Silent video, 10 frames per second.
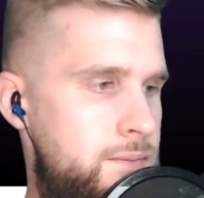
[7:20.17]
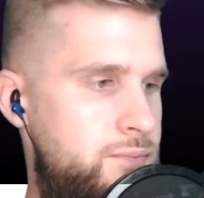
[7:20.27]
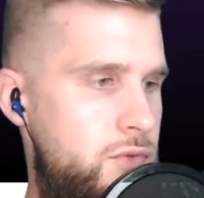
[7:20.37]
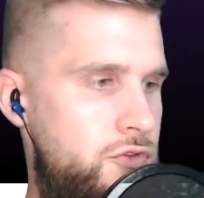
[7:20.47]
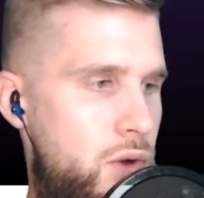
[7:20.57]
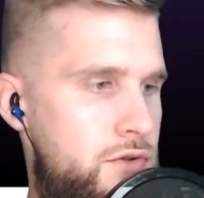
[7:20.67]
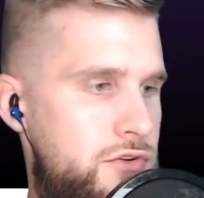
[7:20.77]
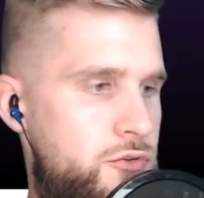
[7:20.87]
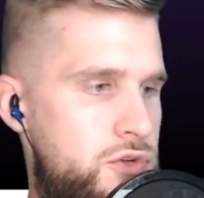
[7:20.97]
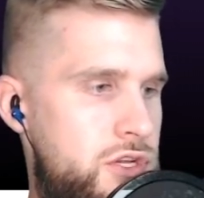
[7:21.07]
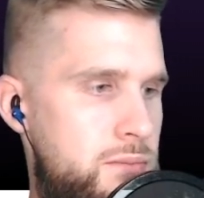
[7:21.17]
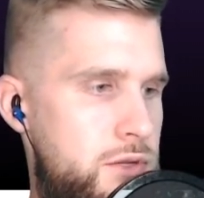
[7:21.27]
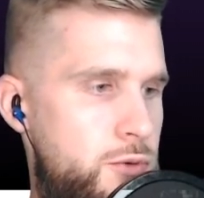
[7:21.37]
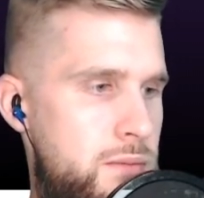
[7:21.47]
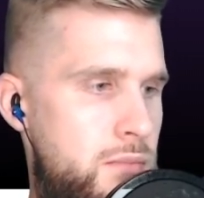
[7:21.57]
So whether it's switching
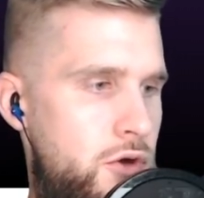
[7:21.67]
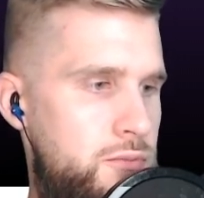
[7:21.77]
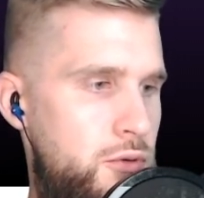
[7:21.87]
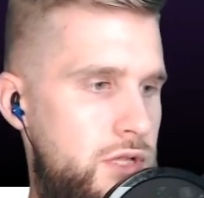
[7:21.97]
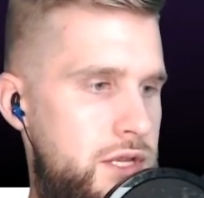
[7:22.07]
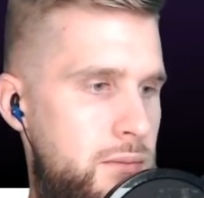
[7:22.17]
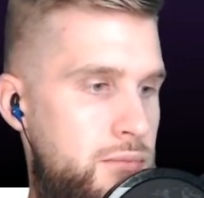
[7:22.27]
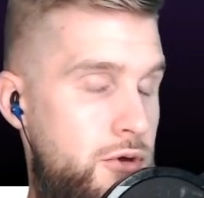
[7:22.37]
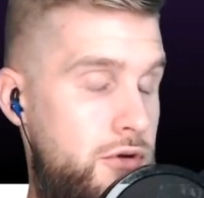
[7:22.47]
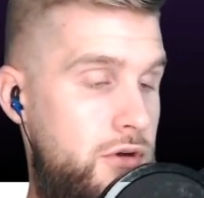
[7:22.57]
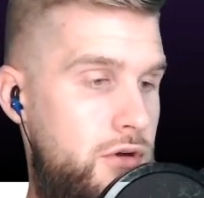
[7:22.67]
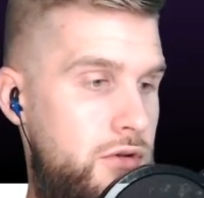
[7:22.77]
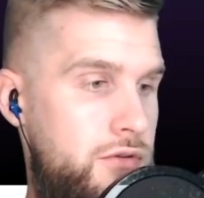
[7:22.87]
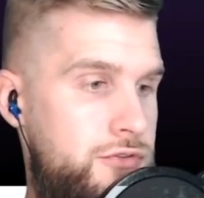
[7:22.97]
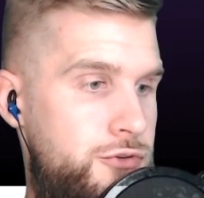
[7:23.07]
between multiple lending
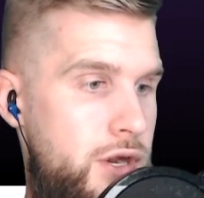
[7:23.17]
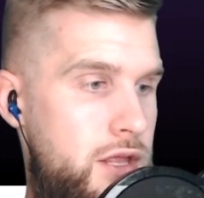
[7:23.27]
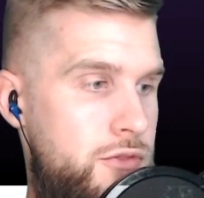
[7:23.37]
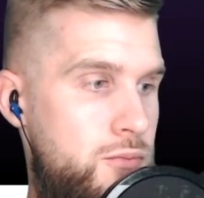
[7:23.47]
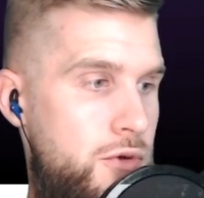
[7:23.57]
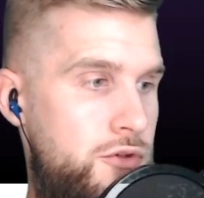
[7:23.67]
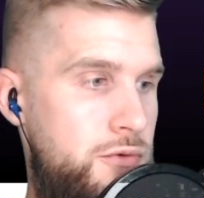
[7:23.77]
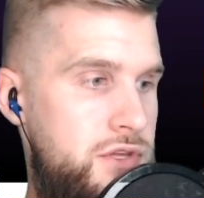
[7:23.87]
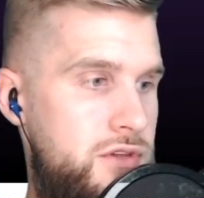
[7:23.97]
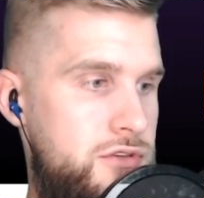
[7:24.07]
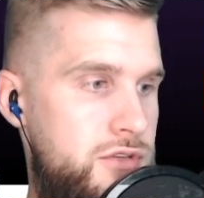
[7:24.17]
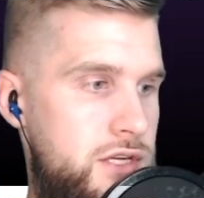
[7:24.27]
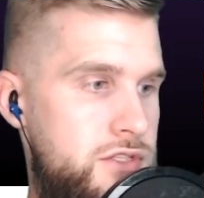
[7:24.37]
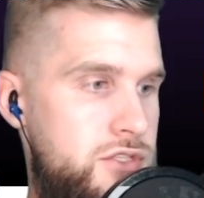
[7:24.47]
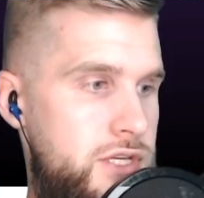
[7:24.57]
protocols, trading through multiple
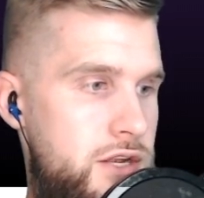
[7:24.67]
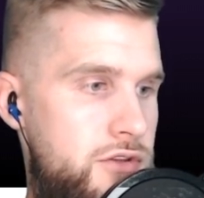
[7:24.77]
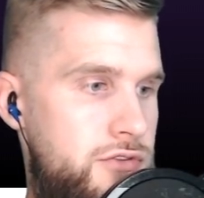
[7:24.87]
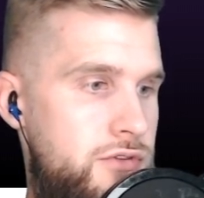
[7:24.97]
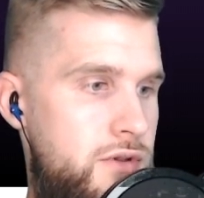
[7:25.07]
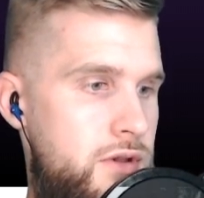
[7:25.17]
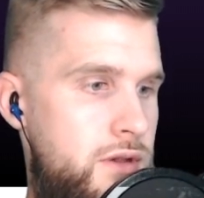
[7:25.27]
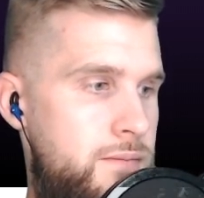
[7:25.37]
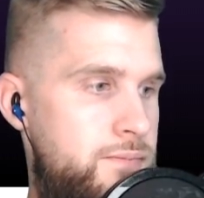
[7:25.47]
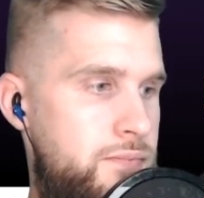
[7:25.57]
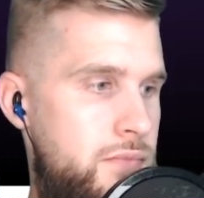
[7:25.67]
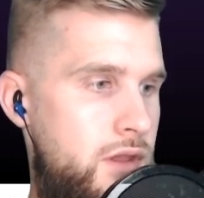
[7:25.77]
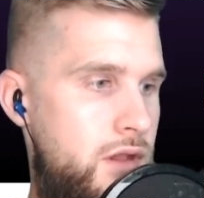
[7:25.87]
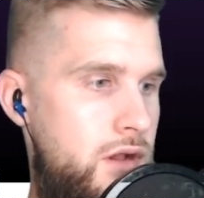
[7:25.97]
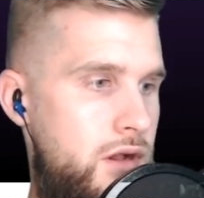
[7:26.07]
decentralized exchanges,
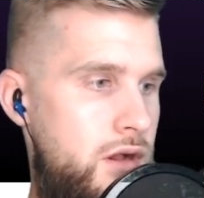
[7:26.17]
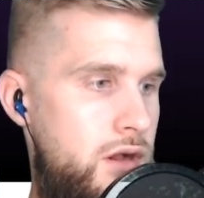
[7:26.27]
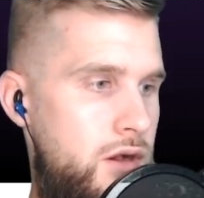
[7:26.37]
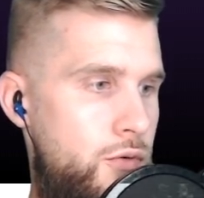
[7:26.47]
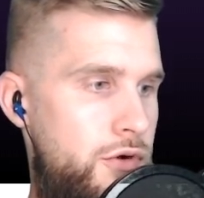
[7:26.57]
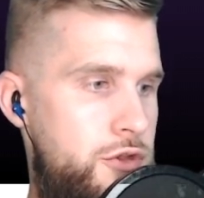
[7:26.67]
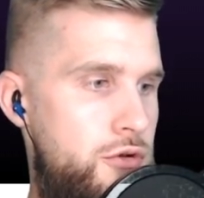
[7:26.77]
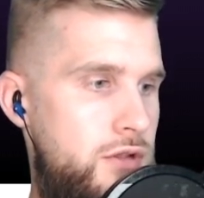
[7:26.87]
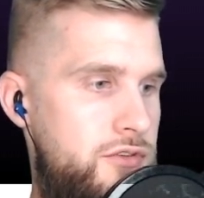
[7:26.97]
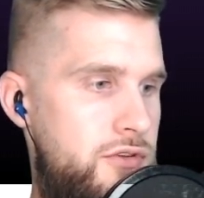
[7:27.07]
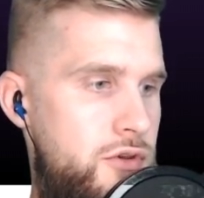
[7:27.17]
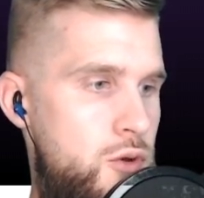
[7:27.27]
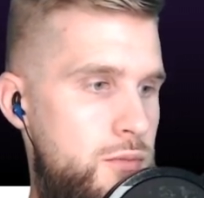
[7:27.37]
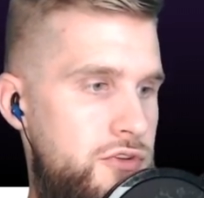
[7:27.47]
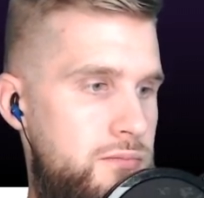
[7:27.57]
or utilizing
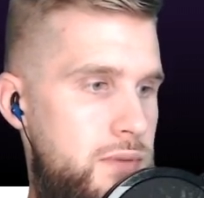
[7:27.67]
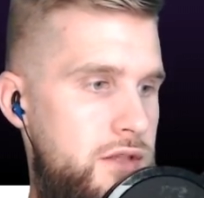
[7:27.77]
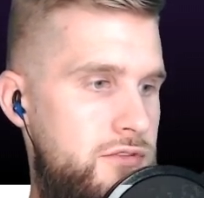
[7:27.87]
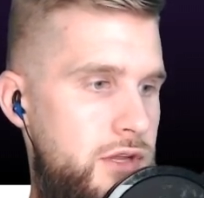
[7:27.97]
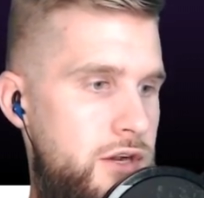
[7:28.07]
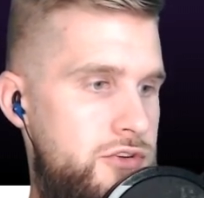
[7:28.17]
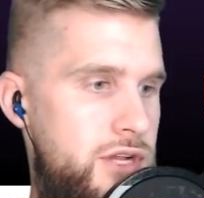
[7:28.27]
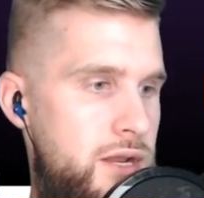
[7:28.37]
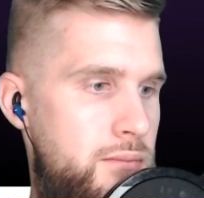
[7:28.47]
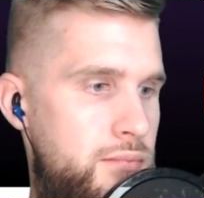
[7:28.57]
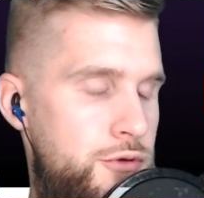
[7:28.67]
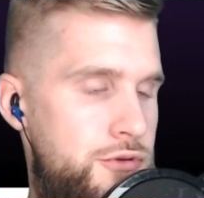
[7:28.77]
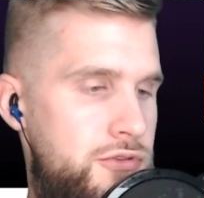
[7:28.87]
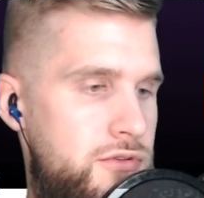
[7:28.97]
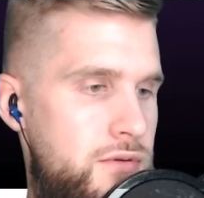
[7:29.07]
numerous base layer chain,
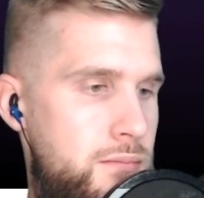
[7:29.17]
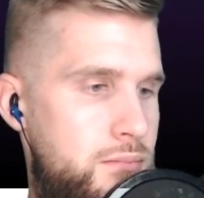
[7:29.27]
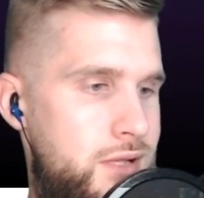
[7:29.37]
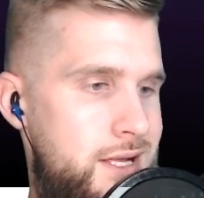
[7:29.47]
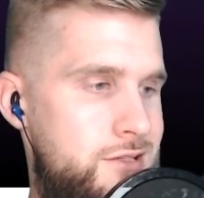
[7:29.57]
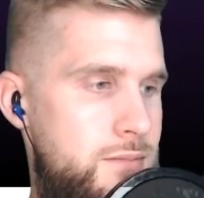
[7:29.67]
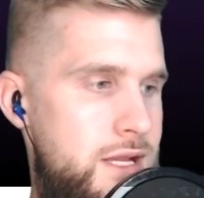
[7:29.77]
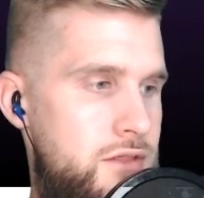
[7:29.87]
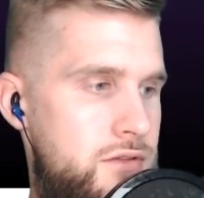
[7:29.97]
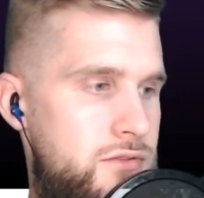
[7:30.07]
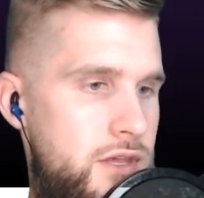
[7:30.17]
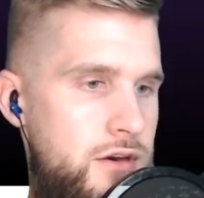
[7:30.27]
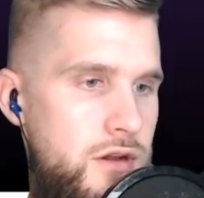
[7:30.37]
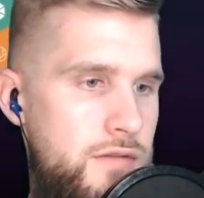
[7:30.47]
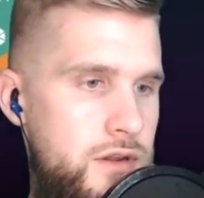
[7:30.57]
Plutus plans to be at the
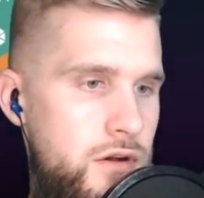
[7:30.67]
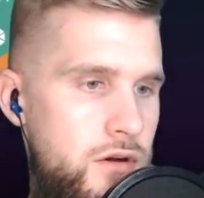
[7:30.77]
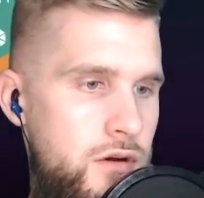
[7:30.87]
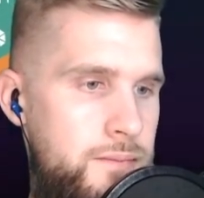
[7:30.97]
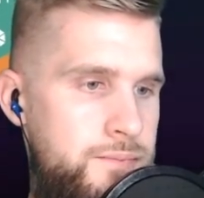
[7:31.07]
center of it all.